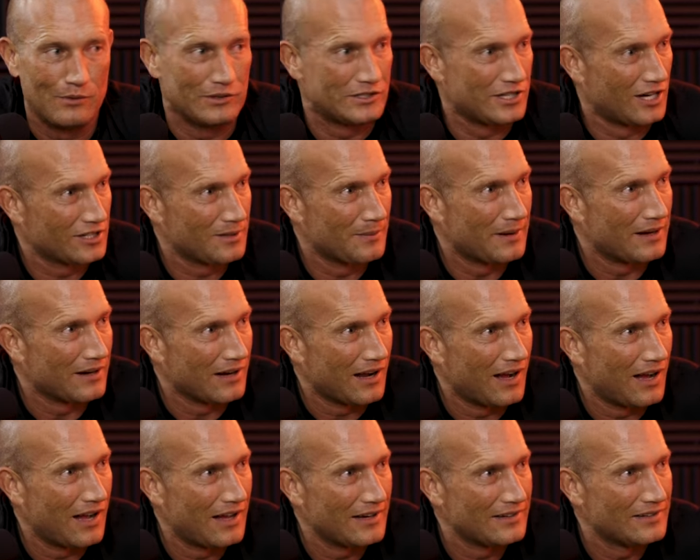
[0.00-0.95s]
we talked about
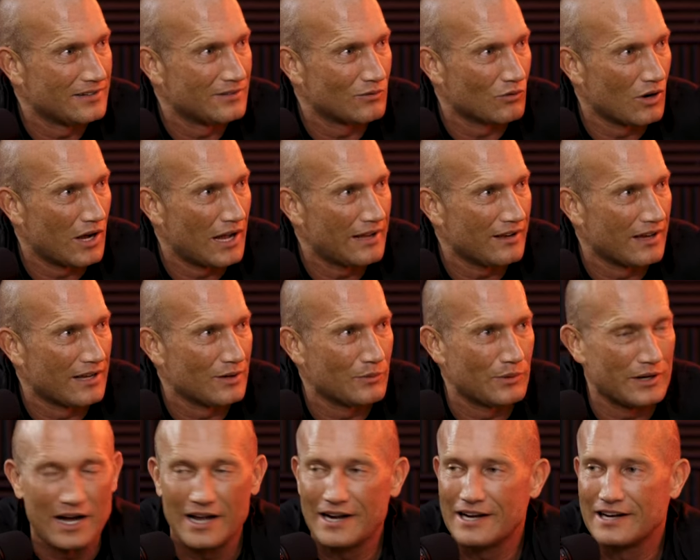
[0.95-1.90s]
God, right? Yeah. Like,
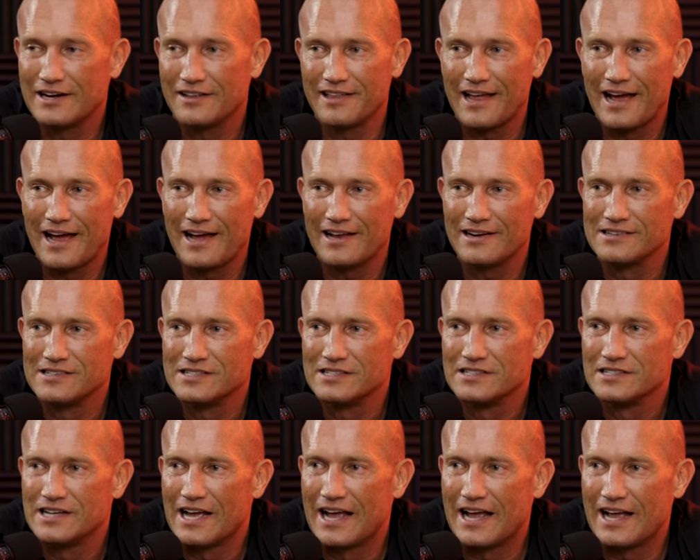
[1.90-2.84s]
we got into that.
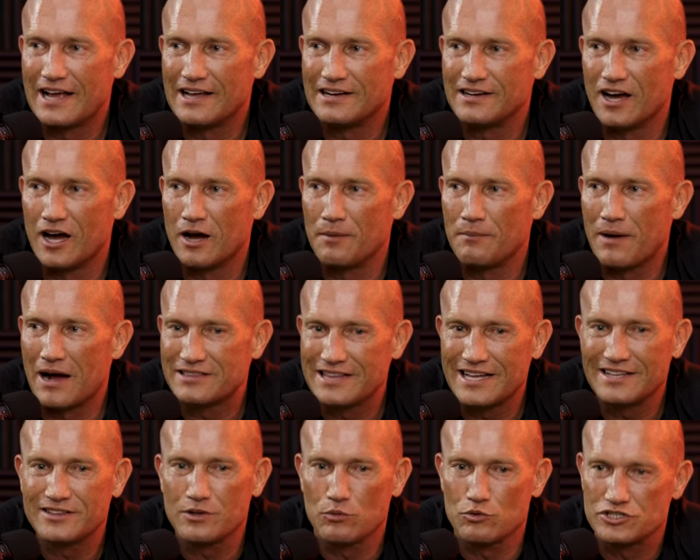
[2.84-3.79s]
And I
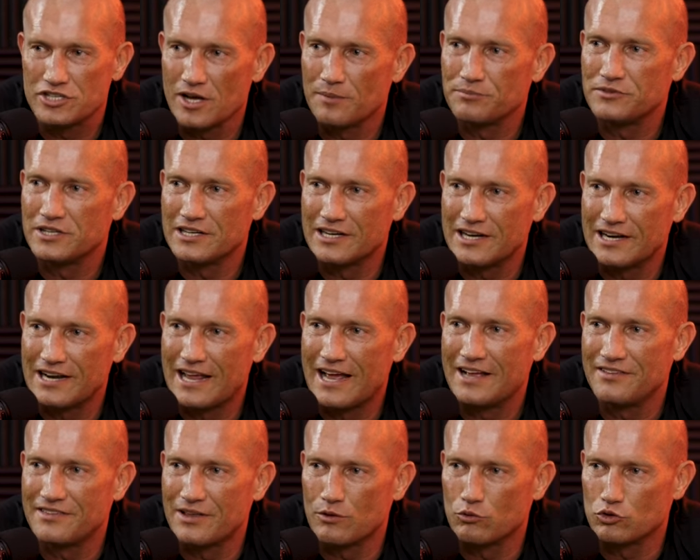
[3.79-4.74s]
think there was something
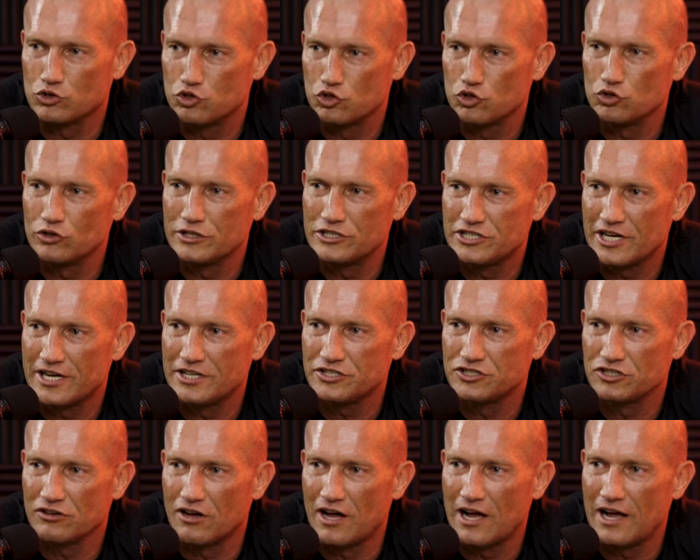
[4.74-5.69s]
today that will truly change
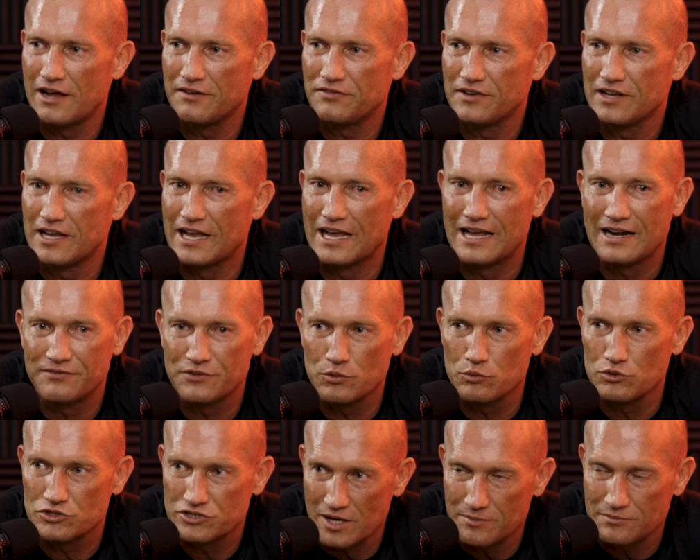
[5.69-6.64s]
your life. And if there
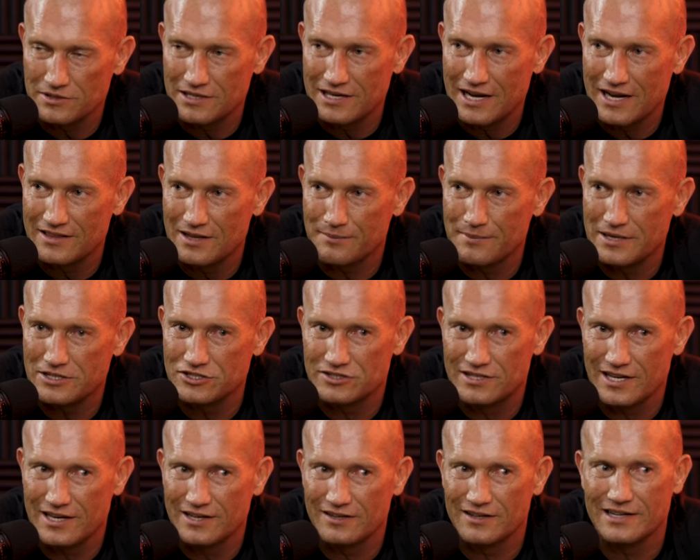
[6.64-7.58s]
was something today that made you
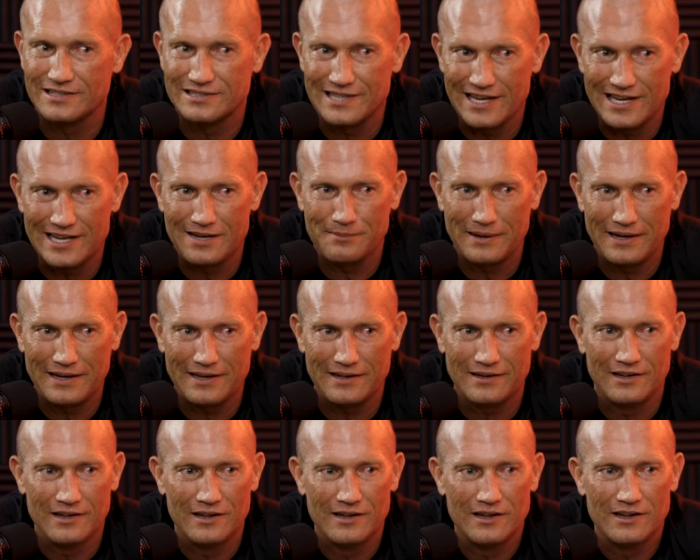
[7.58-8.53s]
think, like, damn,
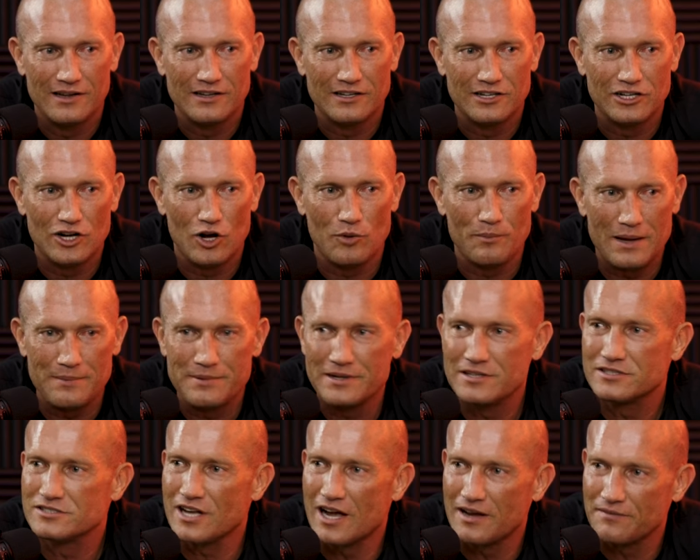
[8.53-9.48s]
man, you know, maybe
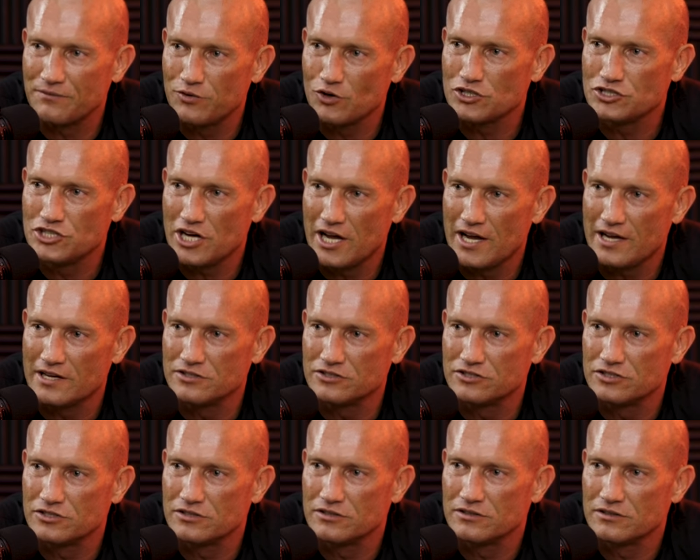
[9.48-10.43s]
it's time for a
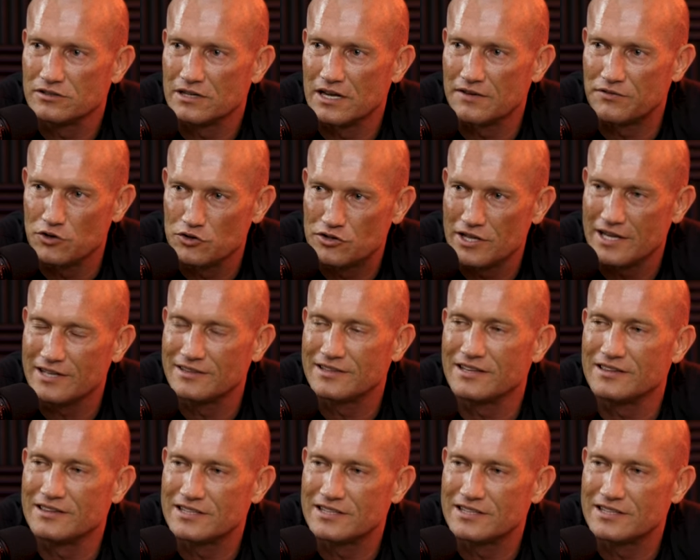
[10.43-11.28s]
change. If you think that